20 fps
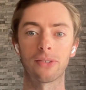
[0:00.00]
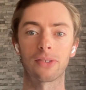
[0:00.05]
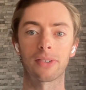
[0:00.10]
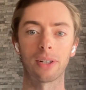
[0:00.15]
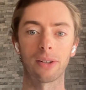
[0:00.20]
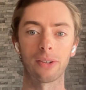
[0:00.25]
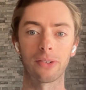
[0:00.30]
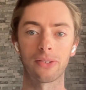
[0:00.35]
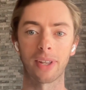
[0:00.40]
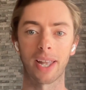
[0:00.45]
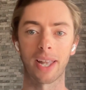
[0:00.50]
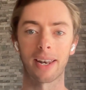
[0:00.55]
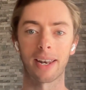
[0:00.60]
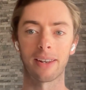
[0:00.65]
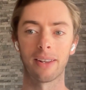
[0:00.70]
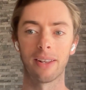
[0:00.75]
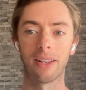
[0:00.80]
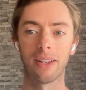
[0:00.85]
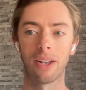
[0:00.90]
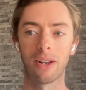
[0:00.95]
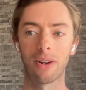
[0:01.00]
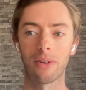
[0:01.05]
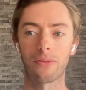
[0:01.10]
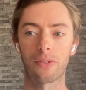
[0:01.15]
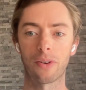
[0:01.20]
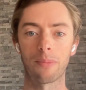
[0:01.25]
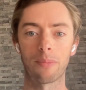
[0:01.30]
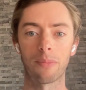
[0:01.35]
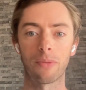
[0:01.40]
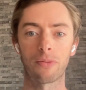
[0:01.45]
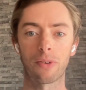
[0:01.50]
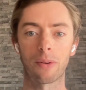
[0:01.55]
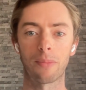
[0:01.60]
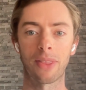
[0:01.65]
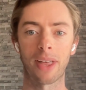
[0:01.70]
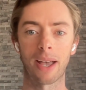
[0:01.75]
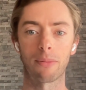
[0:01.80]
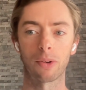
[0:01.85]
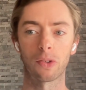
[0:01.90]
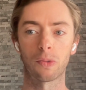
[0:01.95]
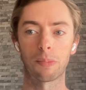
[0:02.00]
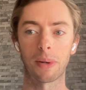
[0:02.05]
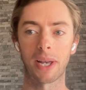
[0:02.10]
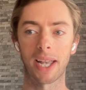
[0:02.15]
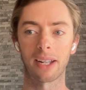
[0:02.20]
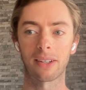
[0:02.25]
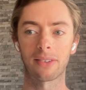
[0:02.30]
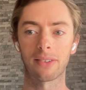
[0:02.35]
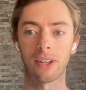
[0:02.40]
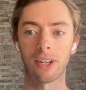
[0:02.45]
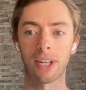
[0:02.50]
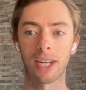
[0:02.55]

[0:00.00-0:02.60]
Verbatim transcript: skill set from from that respect.